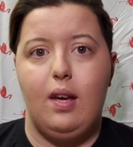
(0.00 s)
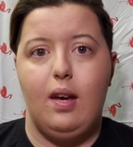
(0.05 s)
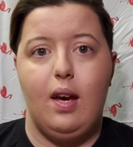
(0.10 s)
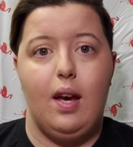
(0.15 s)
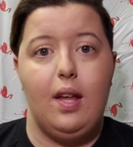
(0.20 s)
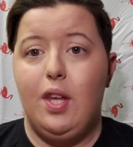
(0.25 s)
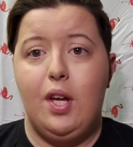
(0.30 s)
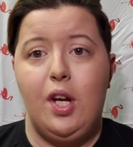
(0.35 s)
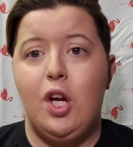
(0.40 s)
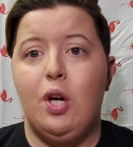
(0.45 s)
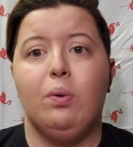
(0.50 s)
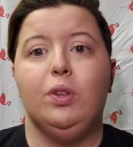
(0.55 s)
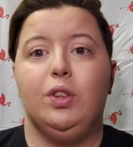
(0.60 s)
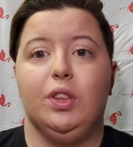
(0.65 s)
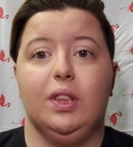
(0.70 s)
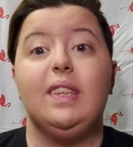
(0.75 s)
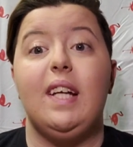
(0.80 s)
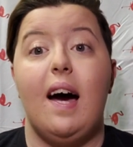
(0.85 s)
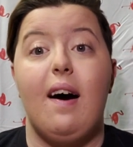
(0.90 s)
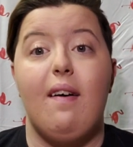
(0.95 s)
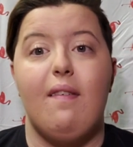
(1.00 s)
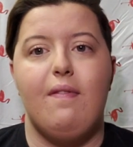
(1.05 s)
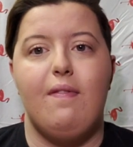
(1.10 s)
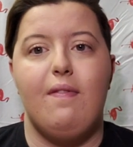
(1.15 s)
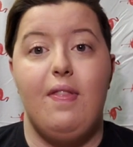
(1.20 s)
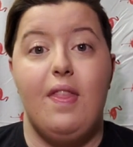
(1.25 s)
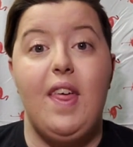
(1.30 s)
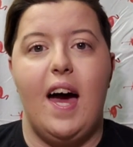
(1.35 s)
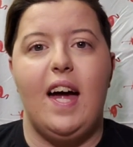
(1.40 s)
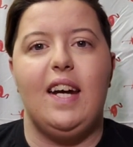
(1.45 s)
and then it would just have
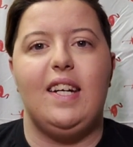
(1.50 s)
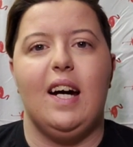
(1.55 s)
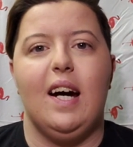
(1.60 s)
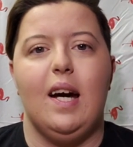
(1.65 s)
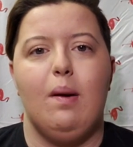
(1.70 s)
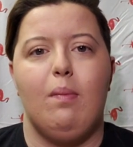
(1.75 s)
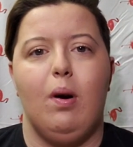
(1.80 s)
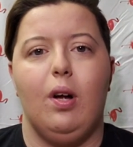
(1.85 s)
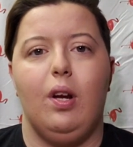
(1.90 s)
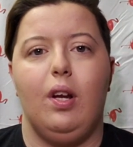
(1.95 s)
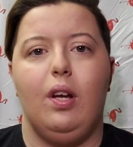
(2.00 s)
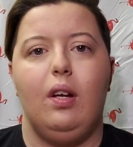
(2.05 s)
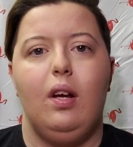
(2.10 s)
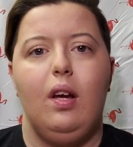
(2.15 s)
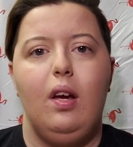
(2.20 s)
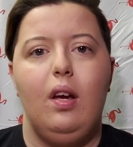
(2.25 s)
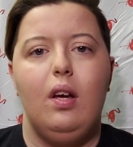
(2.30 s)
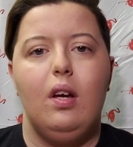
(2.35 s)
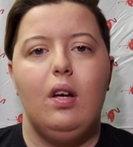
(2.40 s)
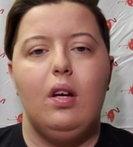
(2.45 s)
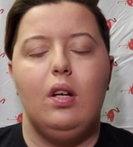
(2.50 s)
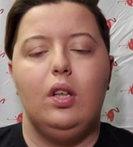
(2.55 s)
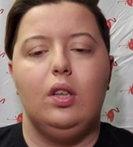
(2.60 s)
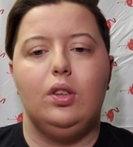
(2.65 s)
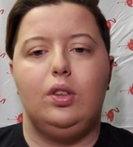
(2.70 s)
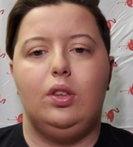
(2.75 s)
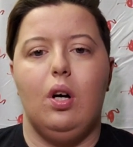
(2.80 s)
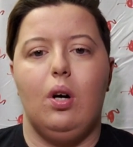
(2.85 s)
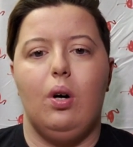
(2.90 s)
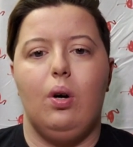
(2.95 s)
that time on it.
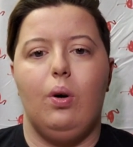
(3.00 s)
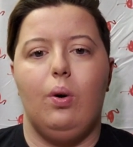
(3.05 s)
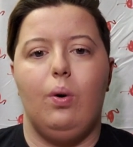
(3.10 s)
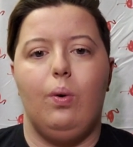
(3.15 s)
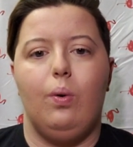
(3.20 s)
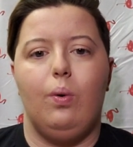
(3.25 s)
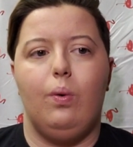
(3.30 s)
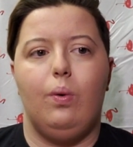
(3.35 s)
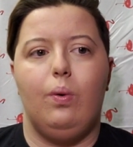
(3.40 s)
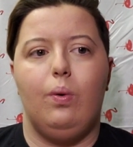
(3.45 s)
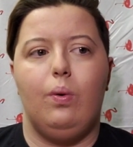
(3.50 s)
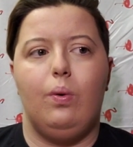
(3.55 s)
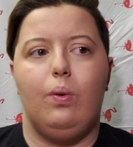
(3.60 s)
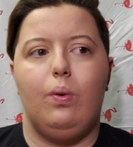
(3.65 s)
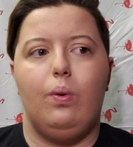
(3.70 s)
So